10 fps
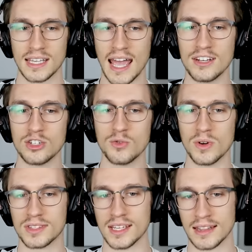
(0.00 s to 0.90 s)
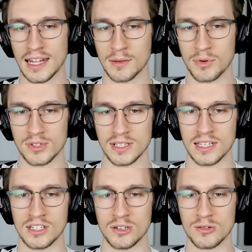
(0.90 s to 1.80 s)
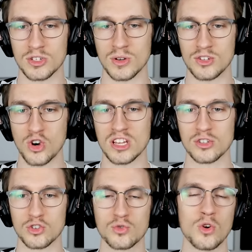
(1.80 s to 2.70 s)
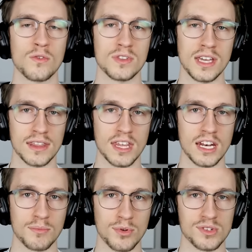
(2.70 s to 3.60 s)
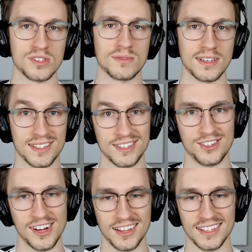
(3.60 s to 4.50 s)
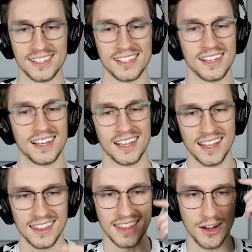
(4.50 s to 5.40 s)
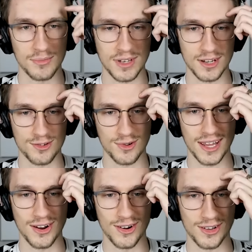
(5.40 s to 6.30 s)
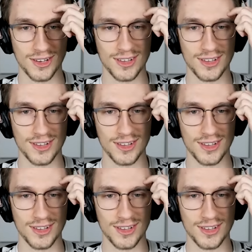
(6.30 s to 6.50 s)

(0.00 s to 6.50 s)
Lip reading: can't do what the athletic person can do, so he tries to screw over the athletic person because he's jealous. That would be a great arc.